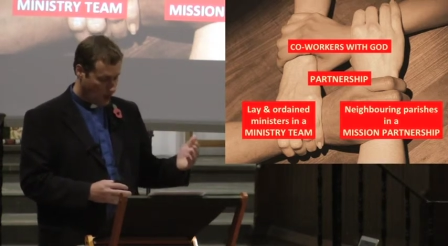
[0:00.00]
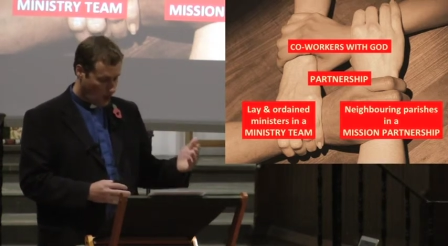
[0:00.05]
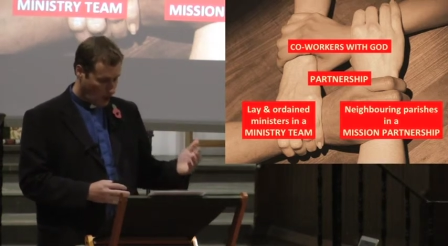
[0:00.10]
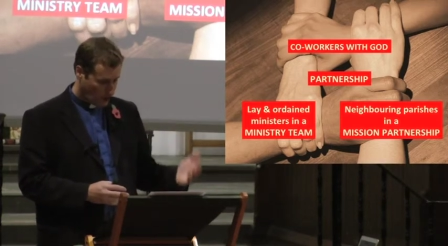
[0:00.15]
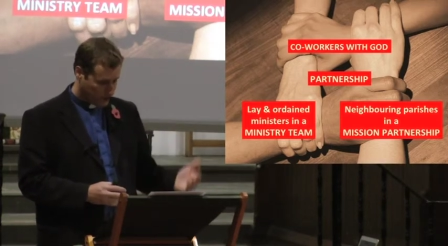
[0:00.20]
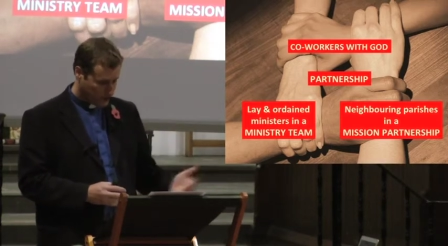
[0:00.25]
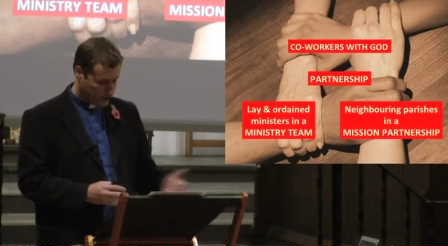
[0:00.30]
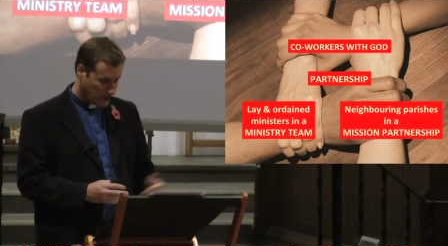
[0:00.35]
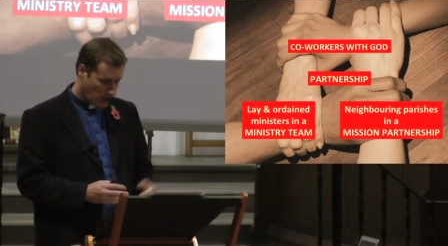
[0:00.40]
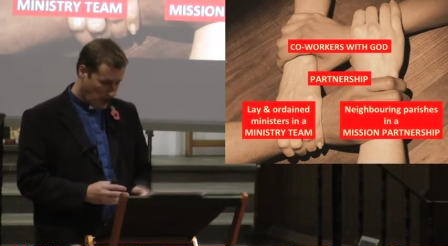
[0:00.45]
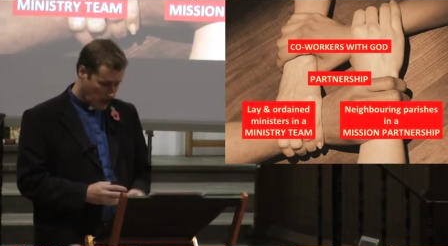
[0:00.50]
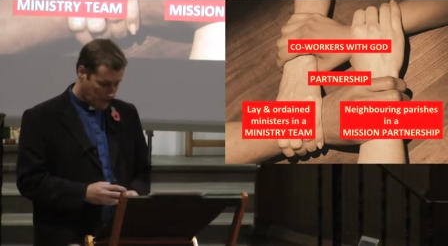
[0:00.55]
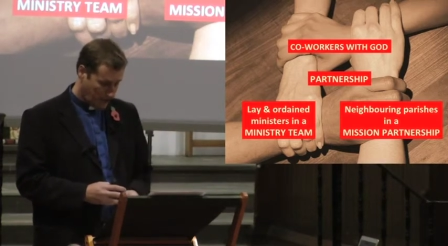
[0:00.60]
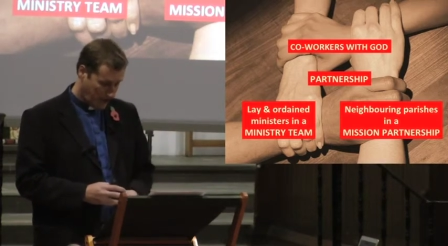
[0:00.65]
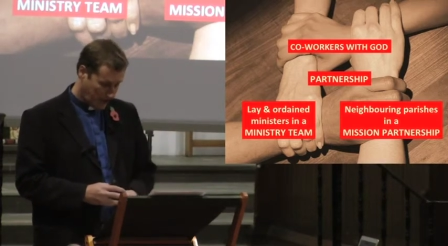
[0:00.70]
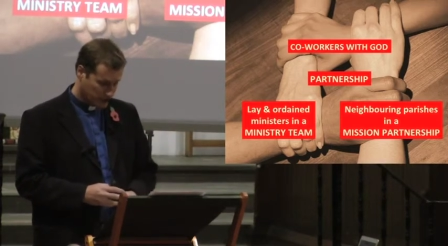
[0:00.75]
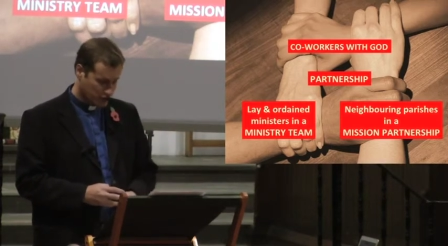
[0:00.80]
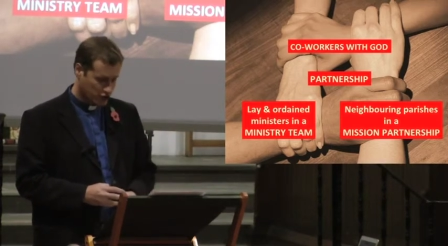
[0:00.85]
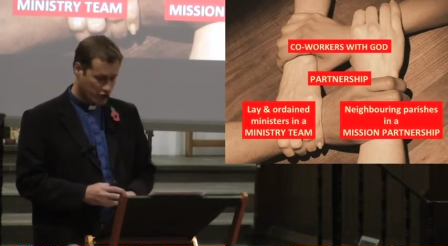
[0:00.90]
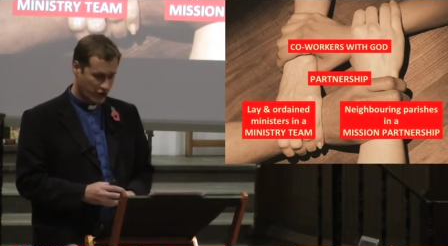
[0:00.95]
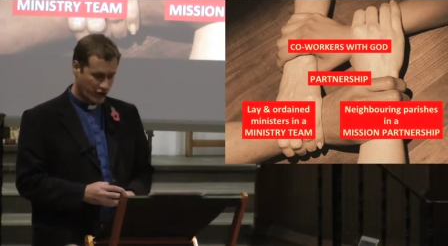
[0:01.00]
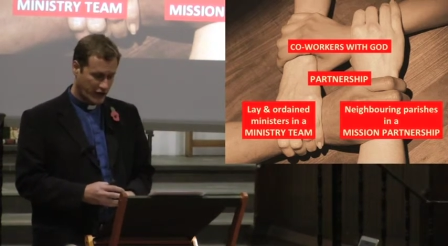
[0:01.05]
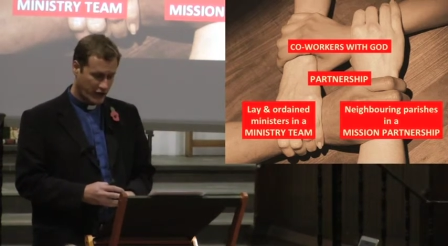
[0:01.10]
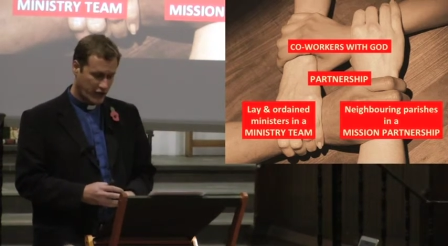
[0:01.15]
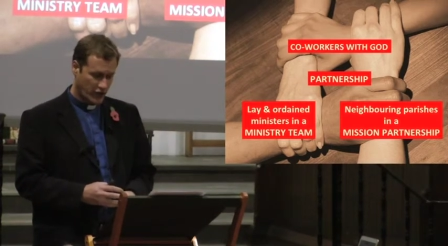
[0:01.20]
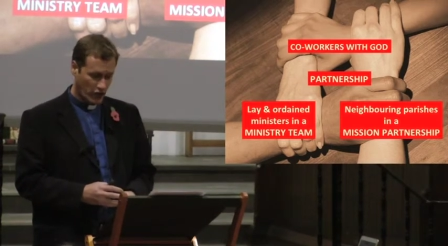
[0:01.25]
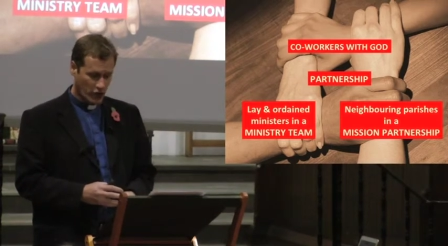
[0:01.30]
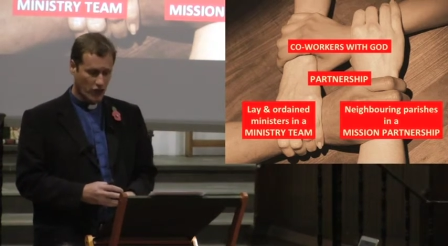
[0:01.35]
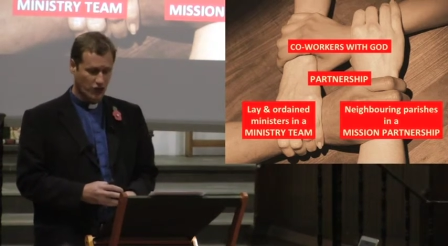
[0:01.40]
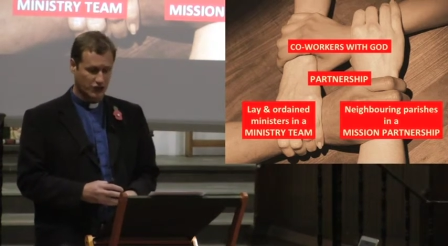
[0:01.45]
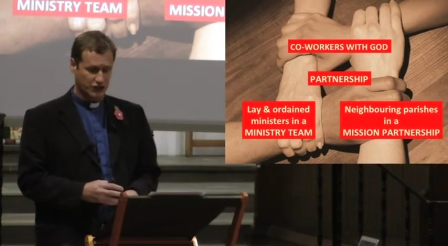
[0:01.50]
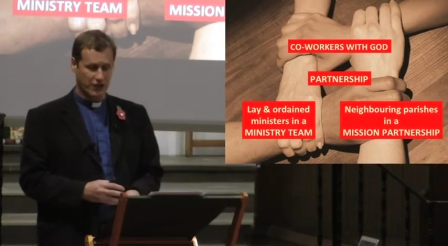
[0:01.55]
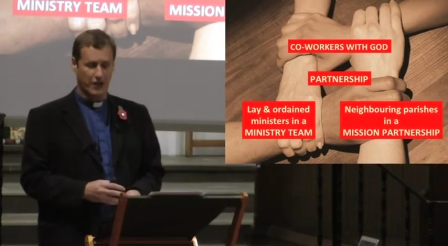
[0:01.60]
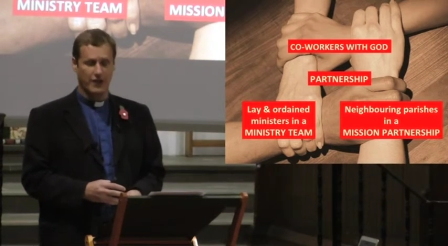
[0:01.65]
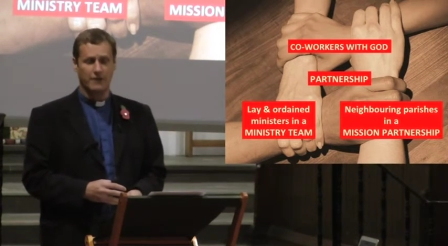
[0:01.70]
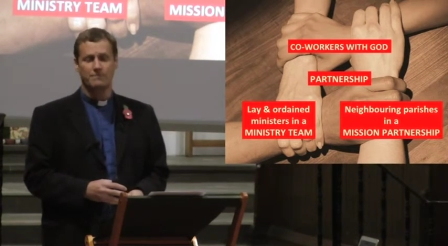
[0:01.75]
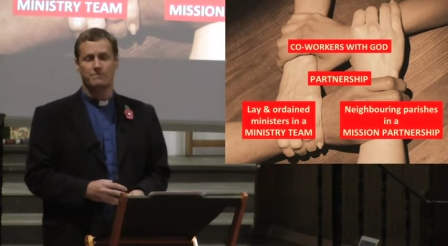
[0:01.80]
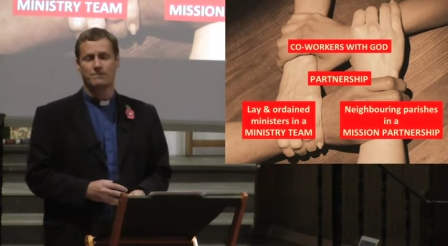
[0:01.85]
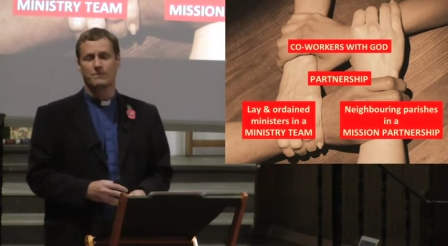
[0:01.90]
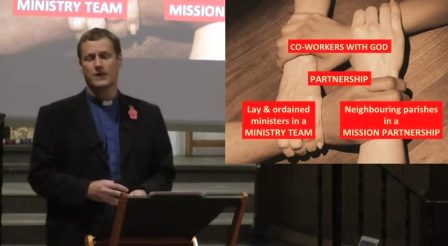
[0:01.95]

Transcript: of stipendiary clergy.